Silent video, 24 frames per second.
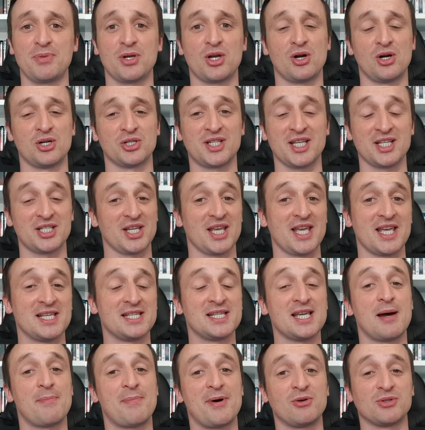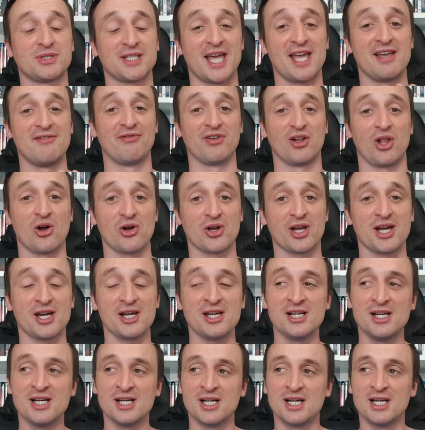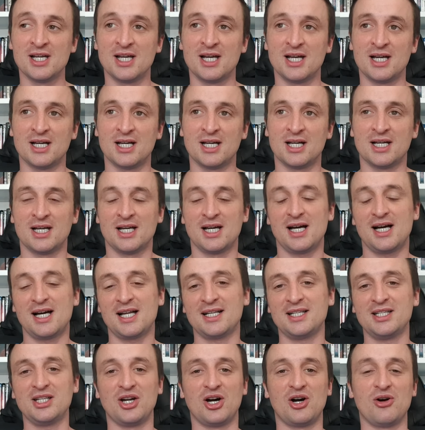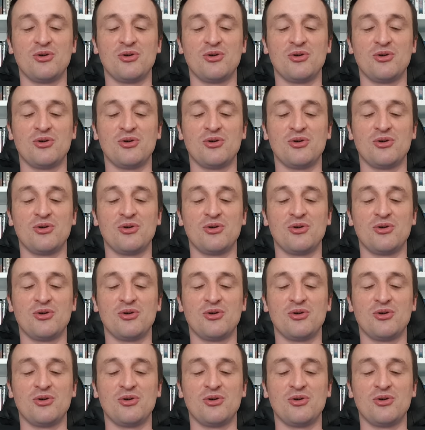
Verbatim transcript: because this is about a vlogger. And, you